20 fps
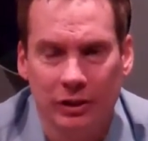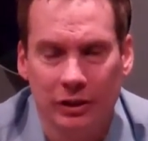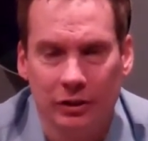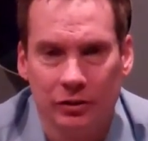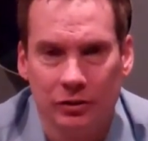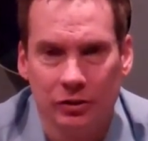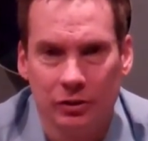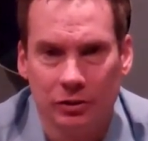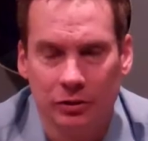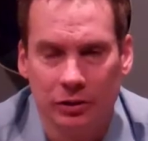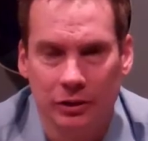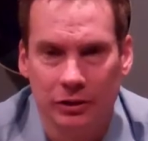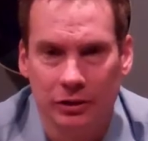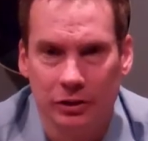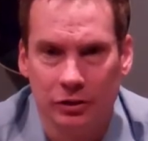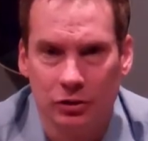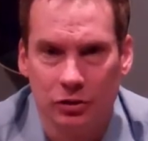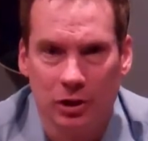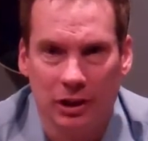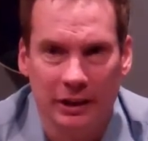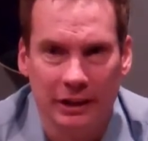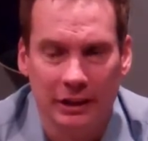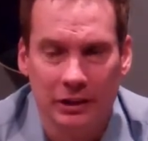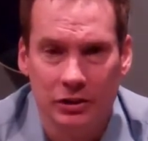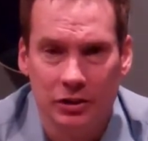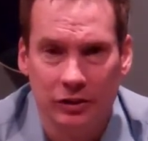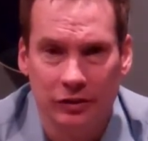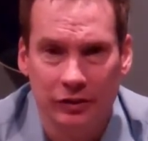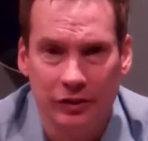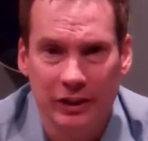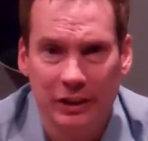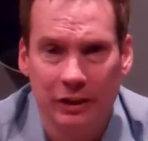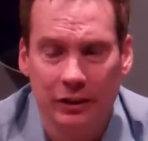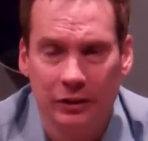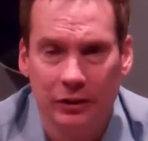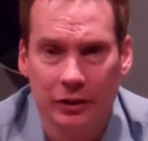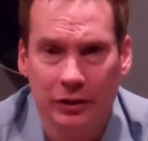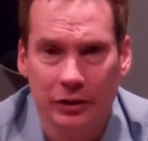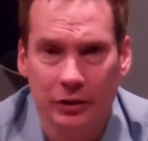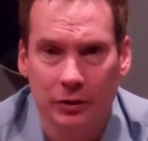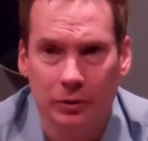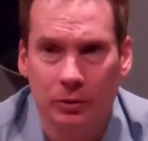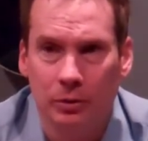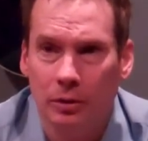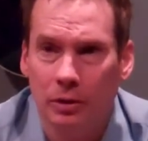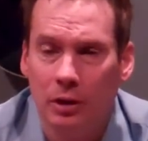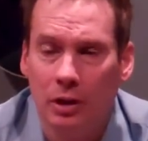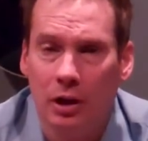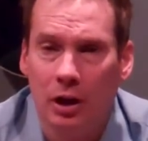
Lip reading: you're certainly just trying to get your feet under you,